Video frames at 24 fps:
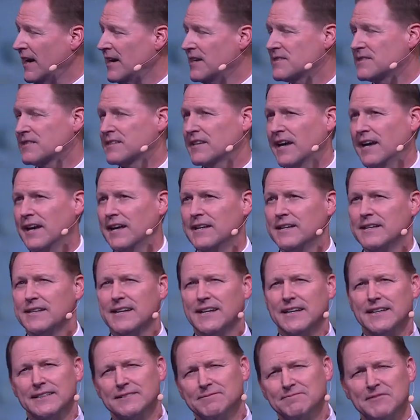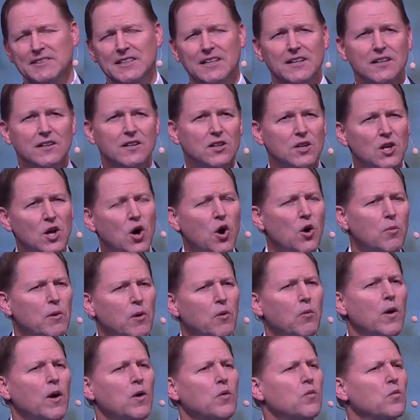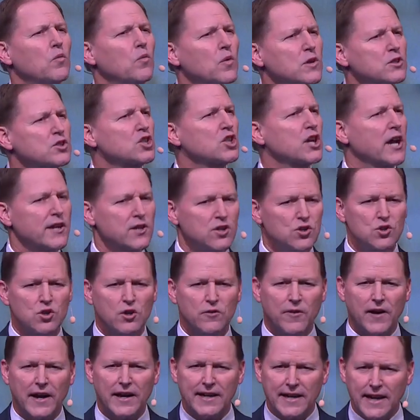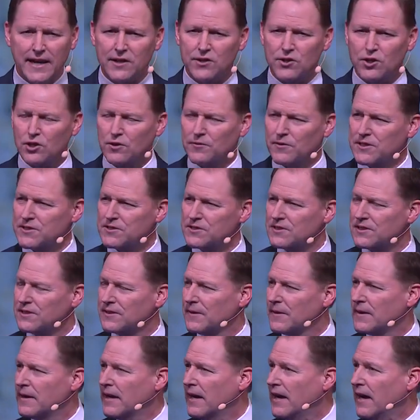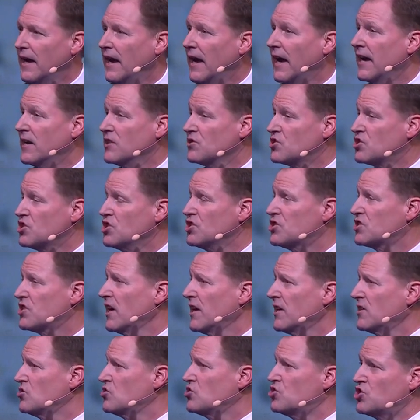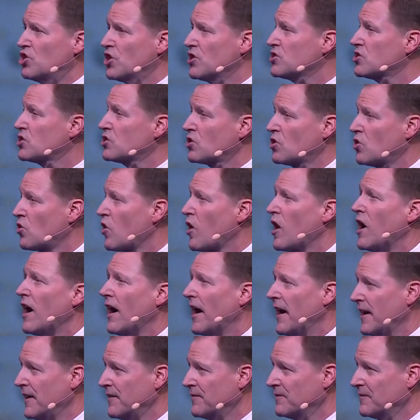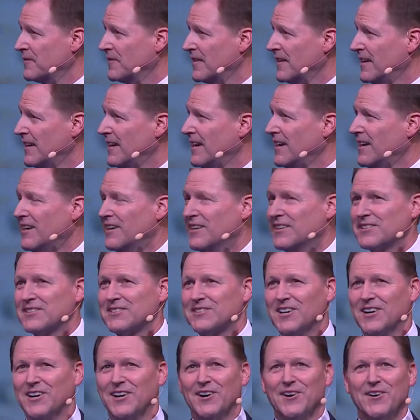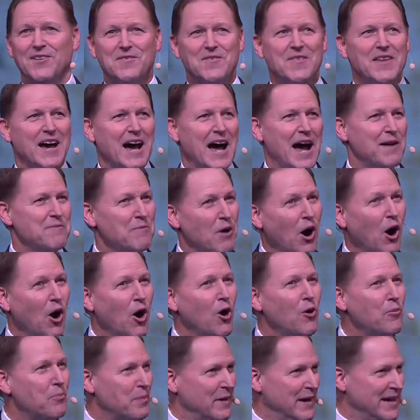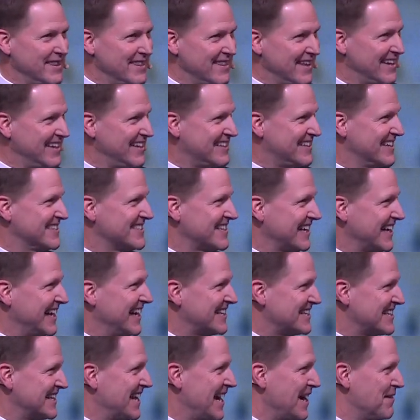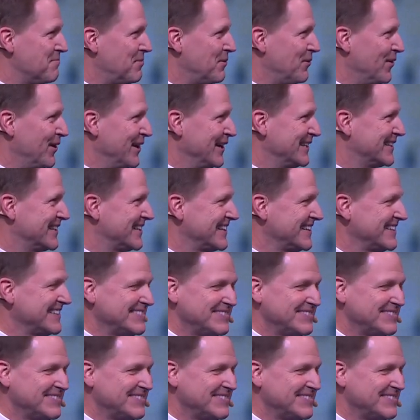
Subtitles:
I said, no, but what should I do if I get nervous? And she said, just cry. So I'm hoping that it doesn't get to that point.